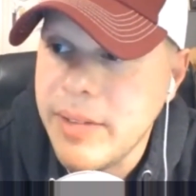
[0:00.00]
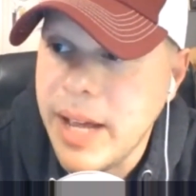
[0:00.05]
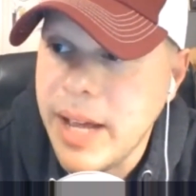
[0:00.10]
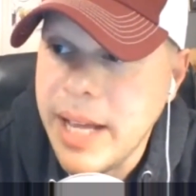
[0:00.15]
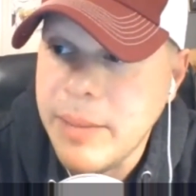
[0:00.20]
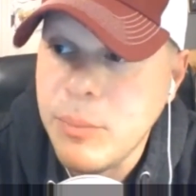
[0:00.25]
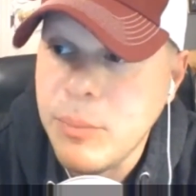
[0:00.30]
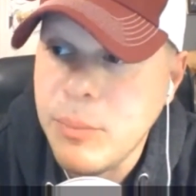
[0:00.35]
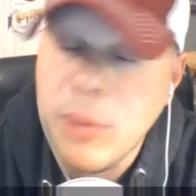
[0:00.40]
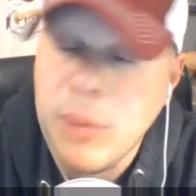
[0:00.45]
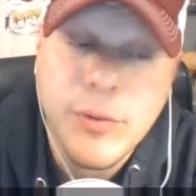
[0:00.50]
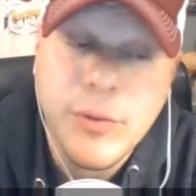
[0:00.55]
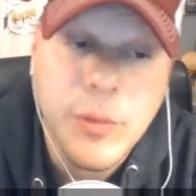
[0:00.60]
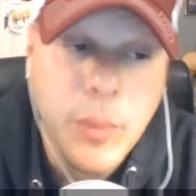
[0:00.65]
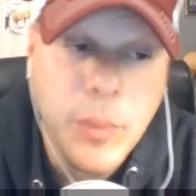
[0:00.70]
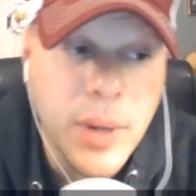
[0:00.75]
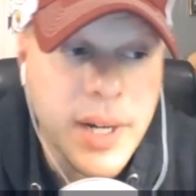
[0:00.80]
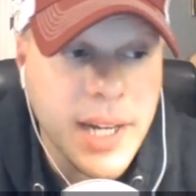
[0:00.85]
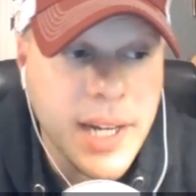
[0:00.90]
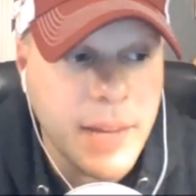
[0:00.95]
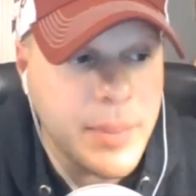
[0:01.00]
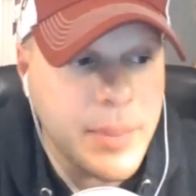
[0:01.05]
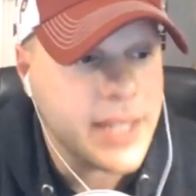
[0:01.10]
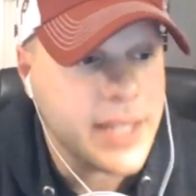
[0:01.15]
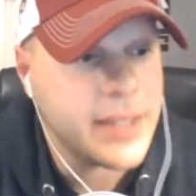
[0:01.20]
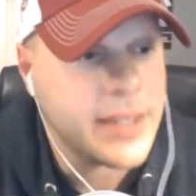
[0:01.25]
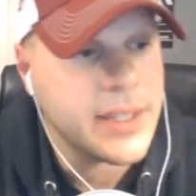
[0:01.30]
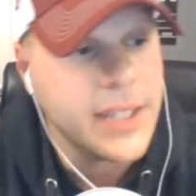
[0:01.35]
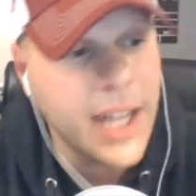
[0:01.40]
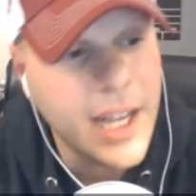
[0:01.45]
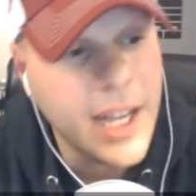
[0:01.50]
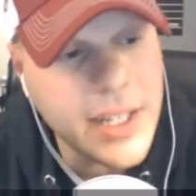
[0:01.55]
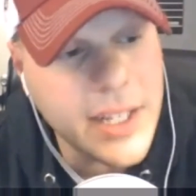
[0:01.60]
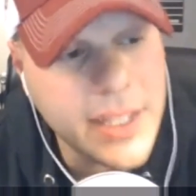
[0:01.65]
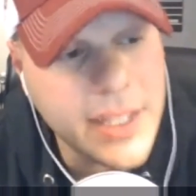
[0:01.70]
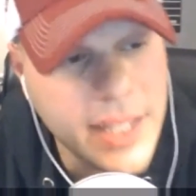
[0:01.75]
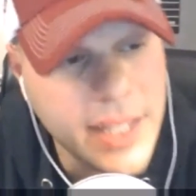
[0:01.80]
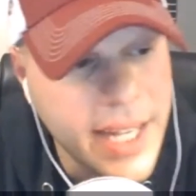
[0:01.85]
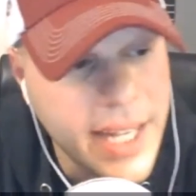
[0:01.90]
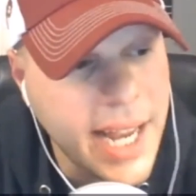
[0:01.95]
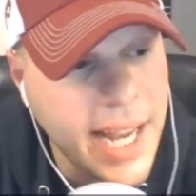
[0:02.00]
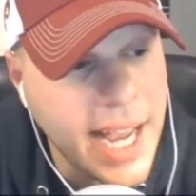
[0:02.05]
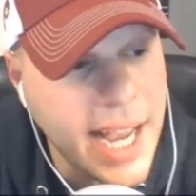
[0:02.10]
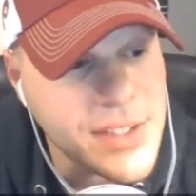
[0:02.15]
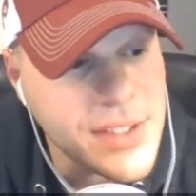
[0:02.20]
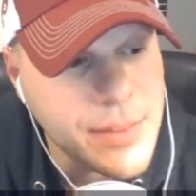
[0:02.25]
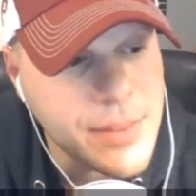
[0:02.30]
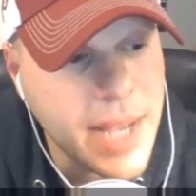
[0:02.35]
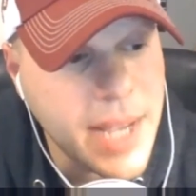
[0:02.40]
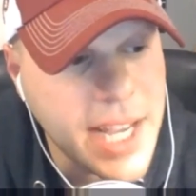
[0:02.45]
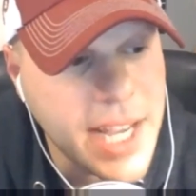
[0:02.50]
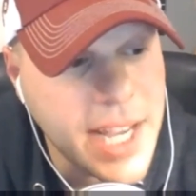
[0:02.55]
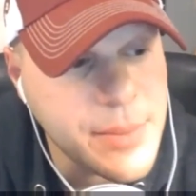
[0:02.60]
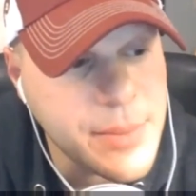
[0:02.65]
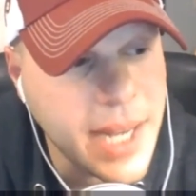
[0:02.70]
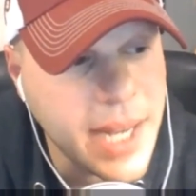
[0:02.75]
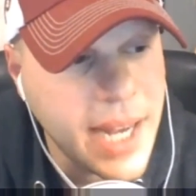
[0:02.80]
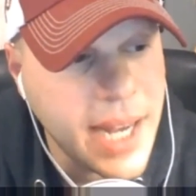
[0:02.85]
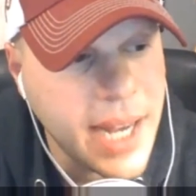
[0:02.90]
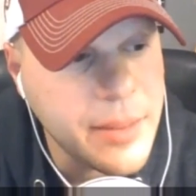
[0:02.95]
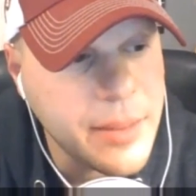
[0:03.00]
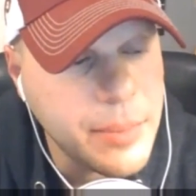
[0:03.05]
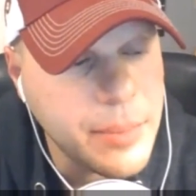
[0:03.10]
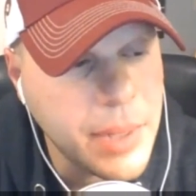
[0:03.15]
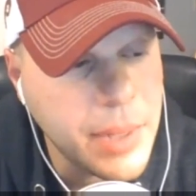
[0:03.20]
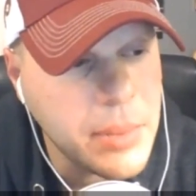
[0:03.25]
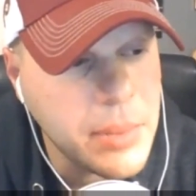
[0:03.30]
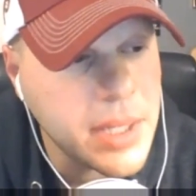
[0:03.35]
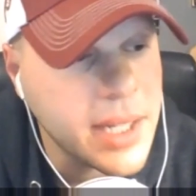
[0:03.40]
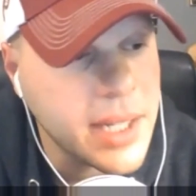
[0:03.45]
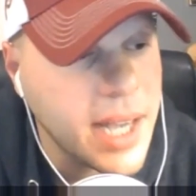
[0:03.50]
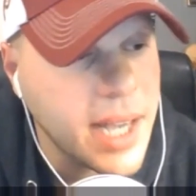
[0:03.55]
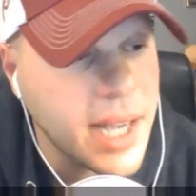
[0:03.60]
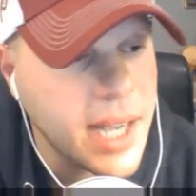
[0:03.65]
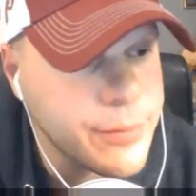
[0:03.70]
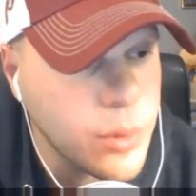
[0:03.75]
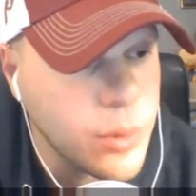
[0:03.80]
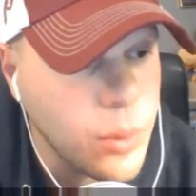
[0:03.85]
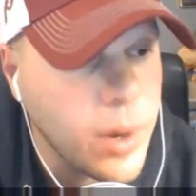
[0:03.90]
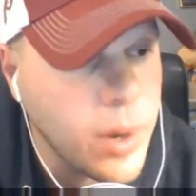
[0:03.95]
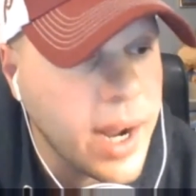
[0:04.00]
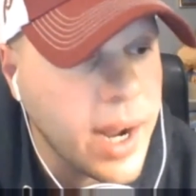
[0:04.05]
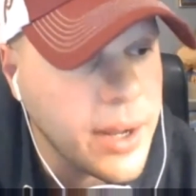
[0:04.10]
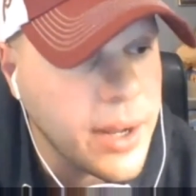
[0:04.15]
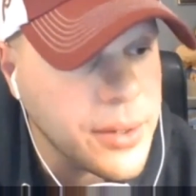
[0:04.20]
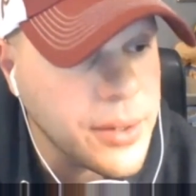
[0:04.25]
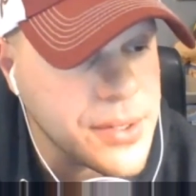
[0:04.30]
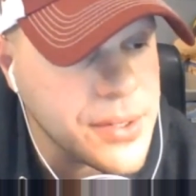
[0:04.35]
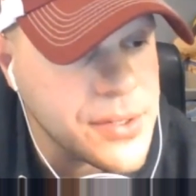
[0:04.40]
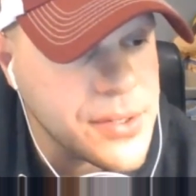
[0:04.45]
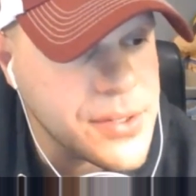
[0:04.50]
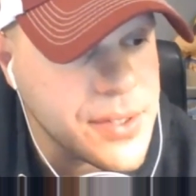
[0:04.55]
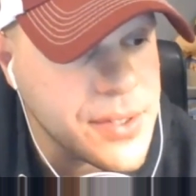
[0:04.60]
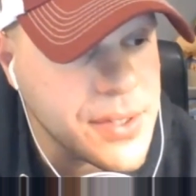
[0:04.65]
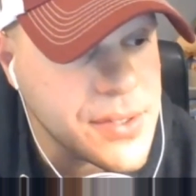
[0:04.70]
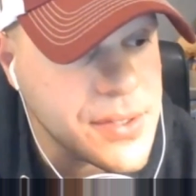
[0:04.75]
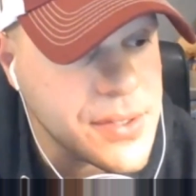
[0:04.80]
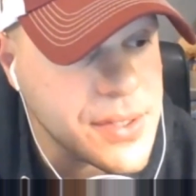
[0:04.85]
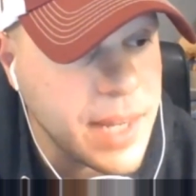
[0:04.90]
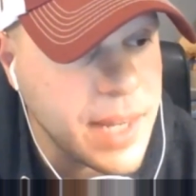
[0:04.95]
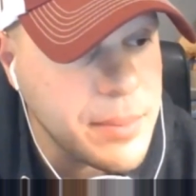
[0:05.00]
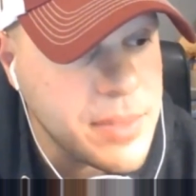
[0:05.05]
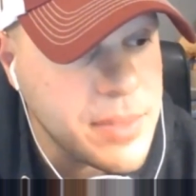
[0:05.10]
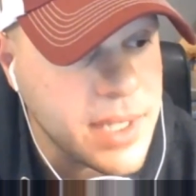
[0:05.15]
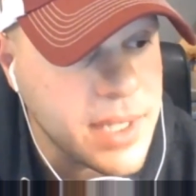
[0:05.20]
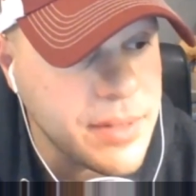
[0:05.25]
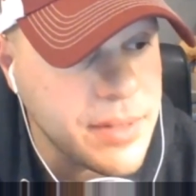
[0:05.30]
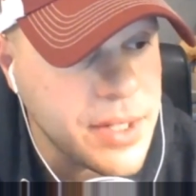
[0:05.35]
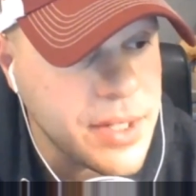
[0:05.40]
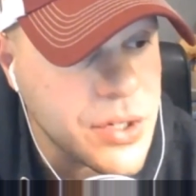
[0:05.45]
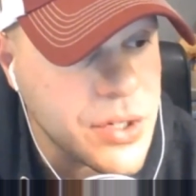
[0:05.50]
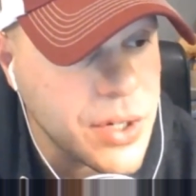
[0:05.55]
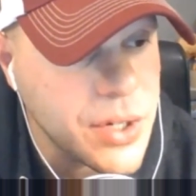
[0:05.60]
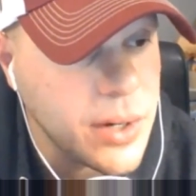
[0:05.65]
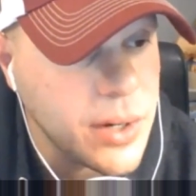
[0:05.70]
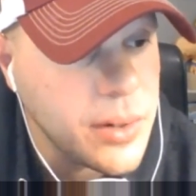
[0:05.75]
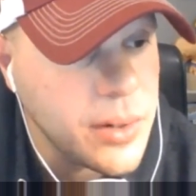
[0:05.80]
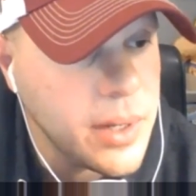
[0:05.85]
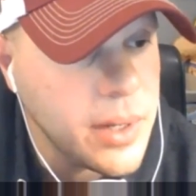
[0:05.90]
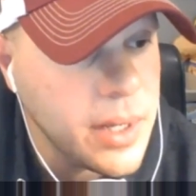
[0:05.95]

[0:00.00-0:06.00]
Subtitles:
Well, for one, I mean, Glenn has been out of the public eye for a while since the MTV show.